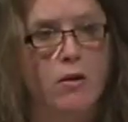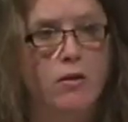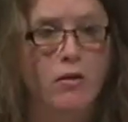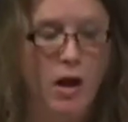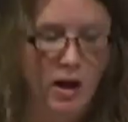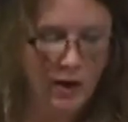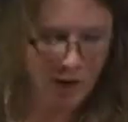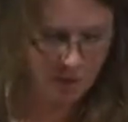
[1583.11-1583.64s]

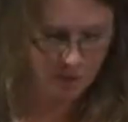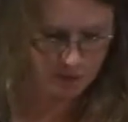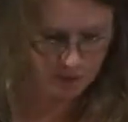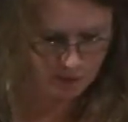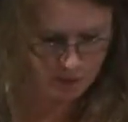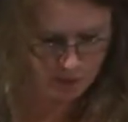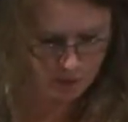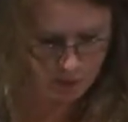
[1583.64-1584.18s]
sun in the
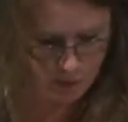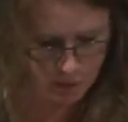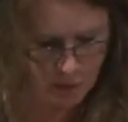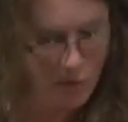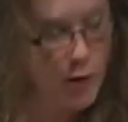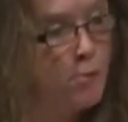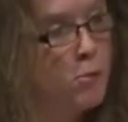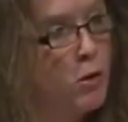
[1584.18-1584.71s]
cedars,
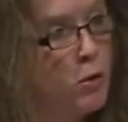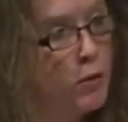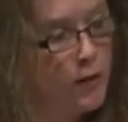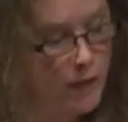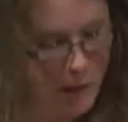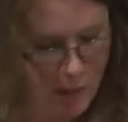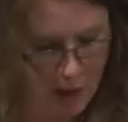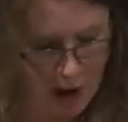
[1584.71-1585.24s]
of the moon in
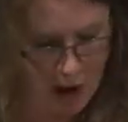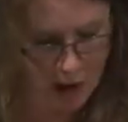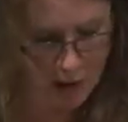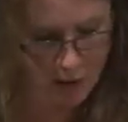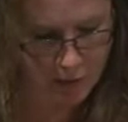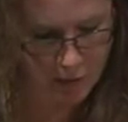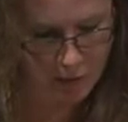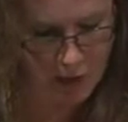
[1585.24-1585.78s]
the
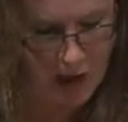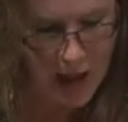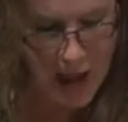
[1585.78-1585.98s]
pines,